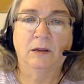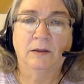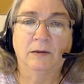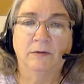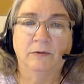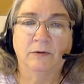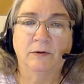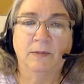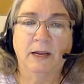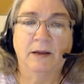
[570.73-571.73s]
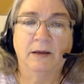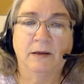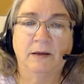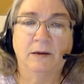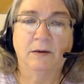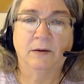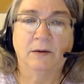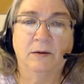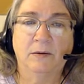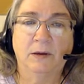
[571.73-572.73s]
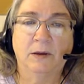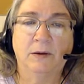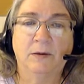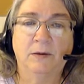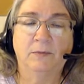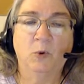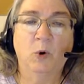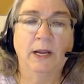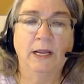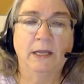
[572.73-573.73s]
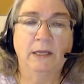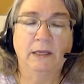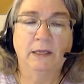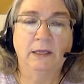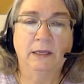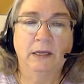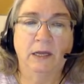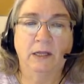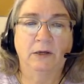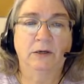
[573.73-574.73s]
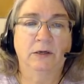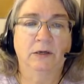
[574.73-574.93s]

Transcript: This we would make boring color.